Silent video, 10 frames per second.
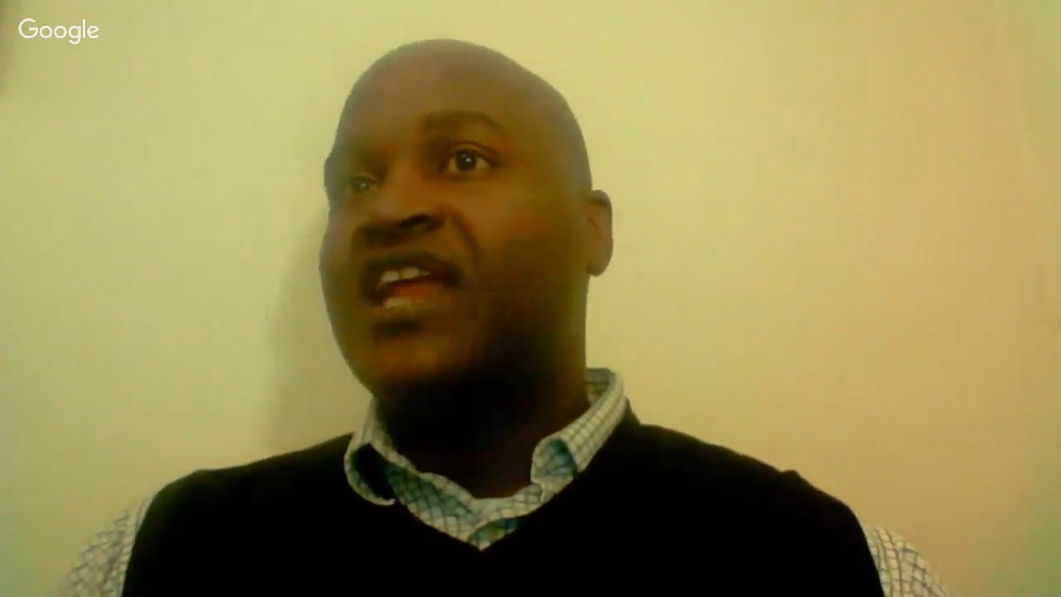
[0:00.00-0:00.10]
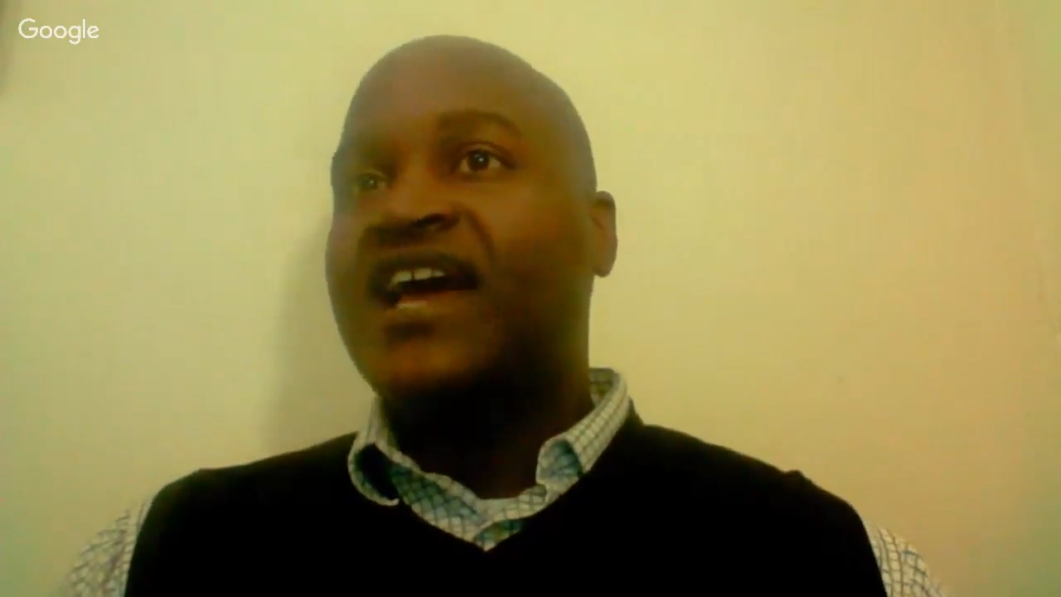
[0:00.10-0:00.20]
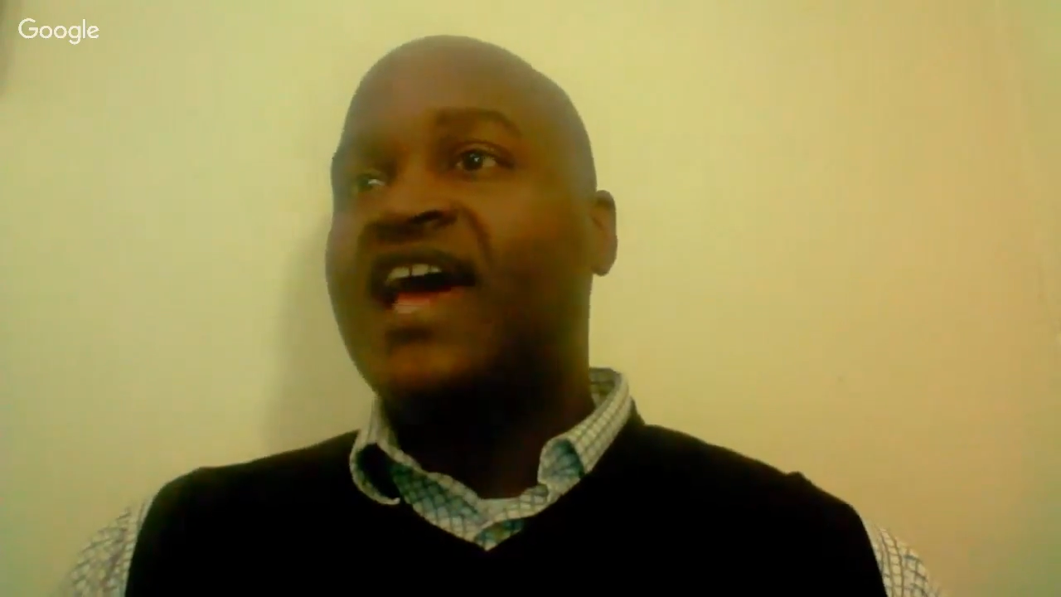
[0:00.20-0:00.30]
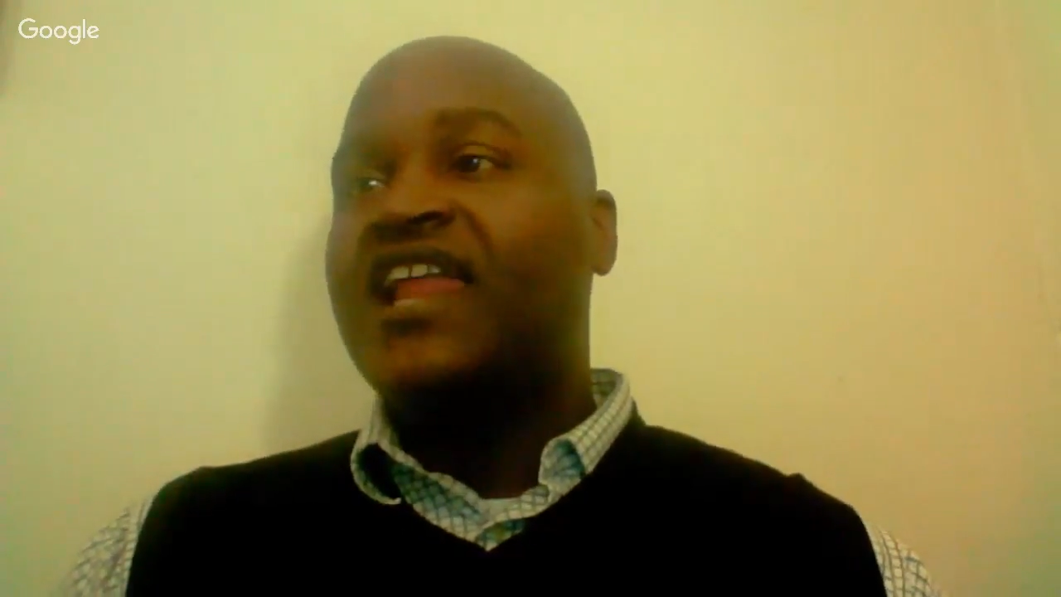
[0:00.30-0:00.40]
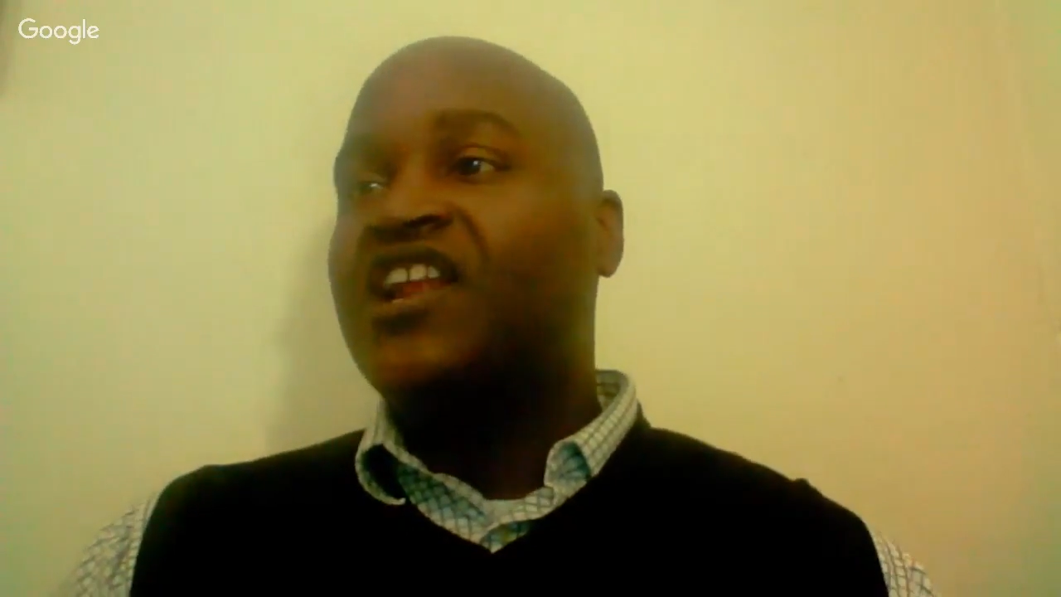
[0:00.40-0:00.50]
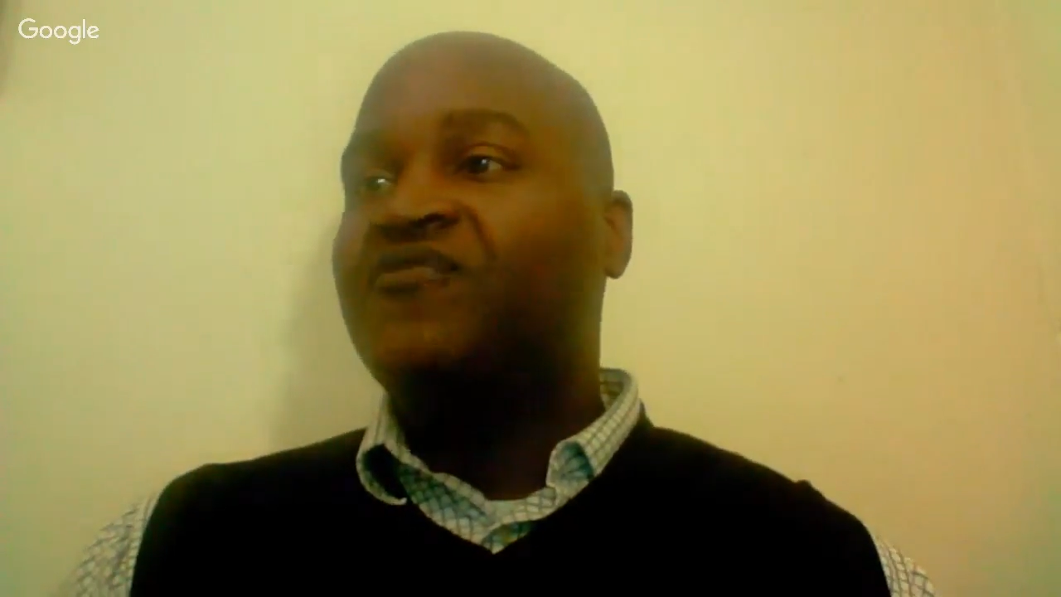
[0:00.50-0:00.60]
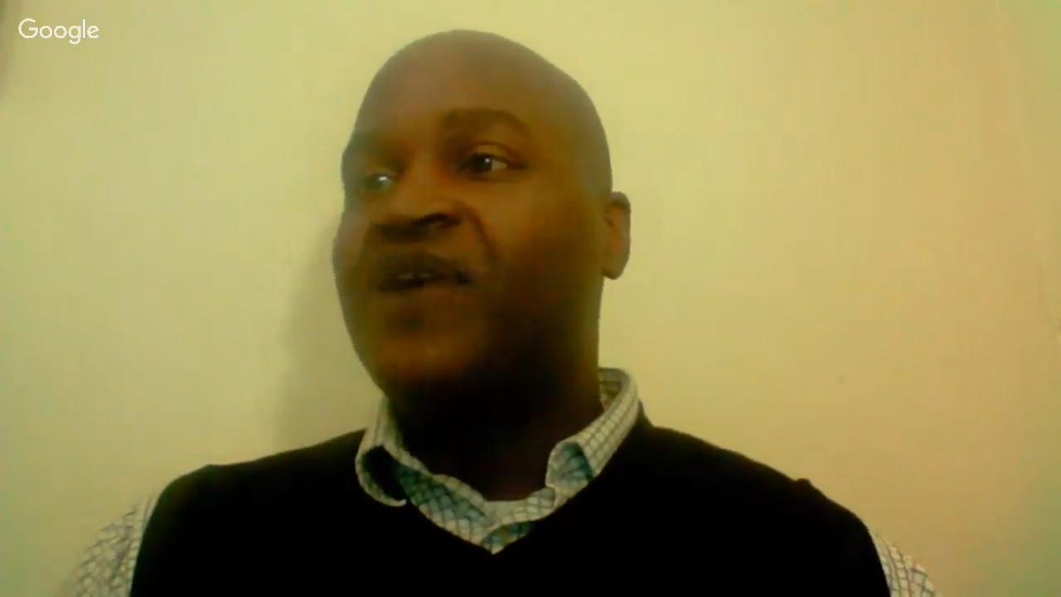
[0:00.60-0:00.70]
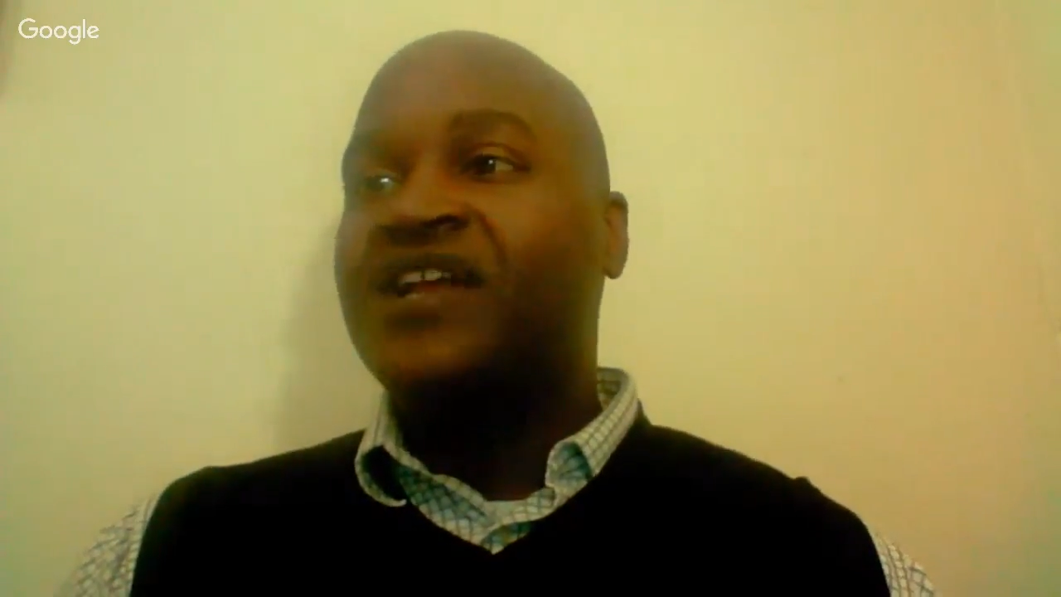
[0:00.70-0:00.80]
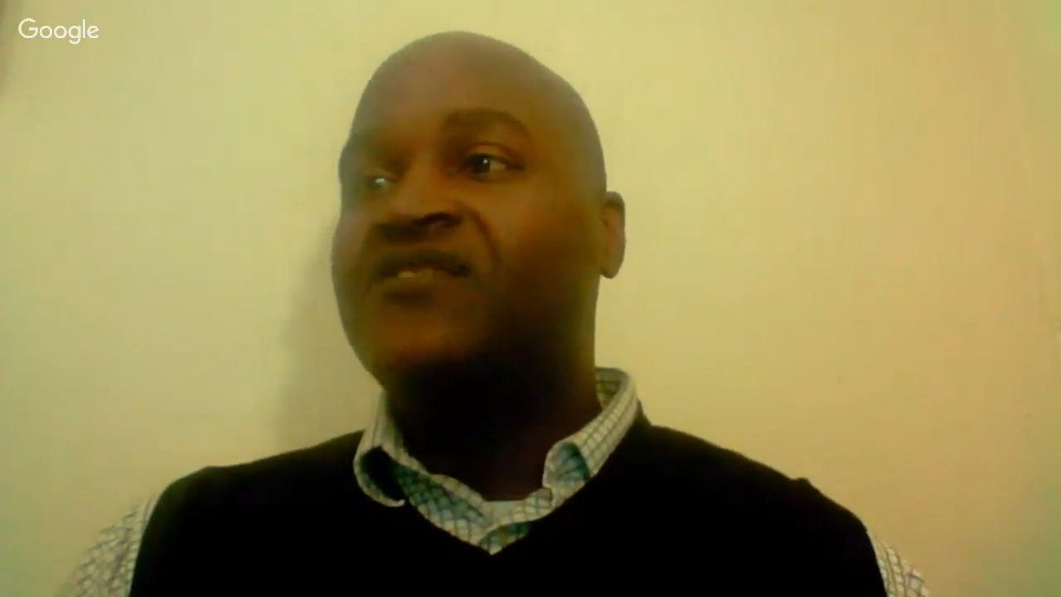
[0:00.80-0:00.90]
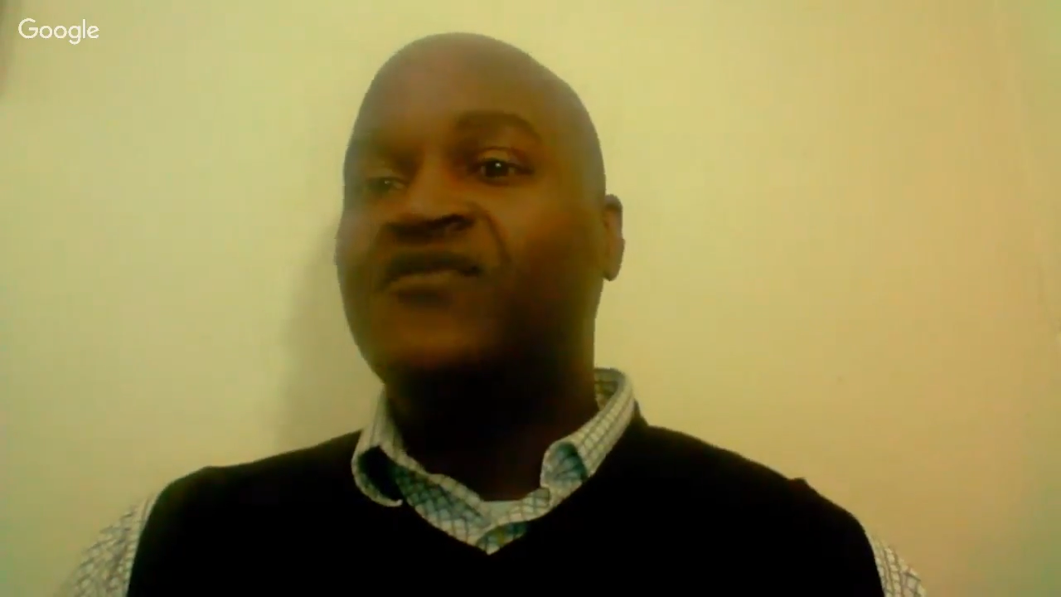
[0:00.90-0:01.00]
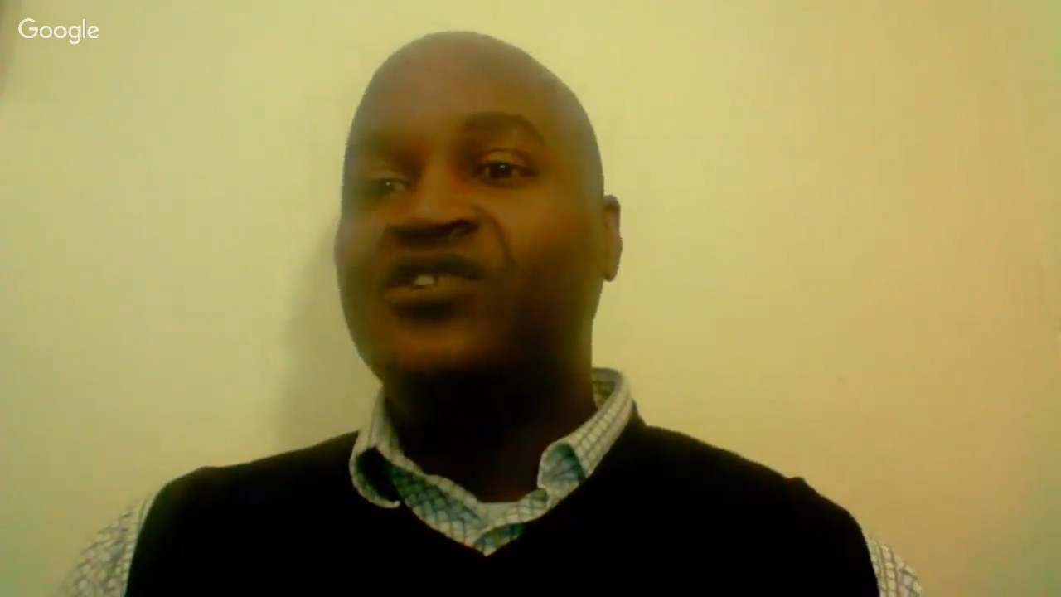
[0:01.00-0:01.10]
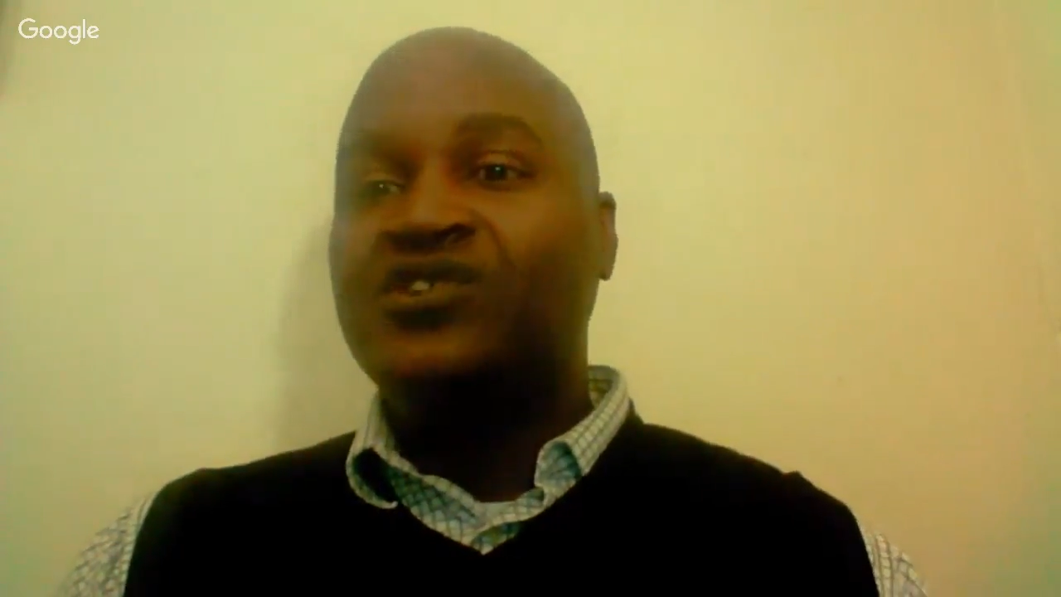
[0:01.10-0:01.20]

listen, I got enough money